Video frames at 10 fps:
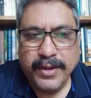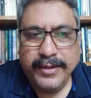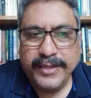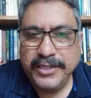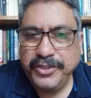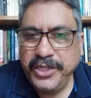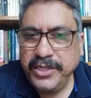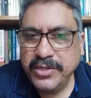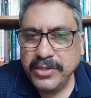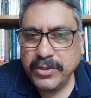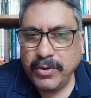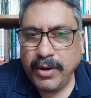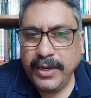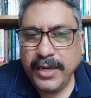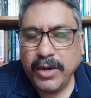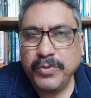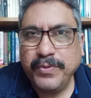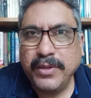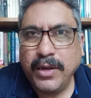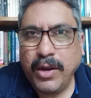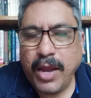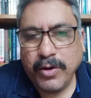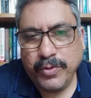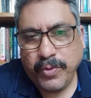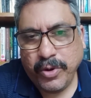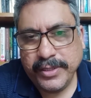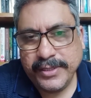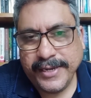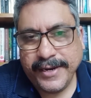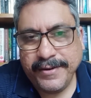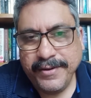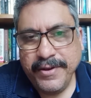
Then Jesus, calling out with a loud voice, said,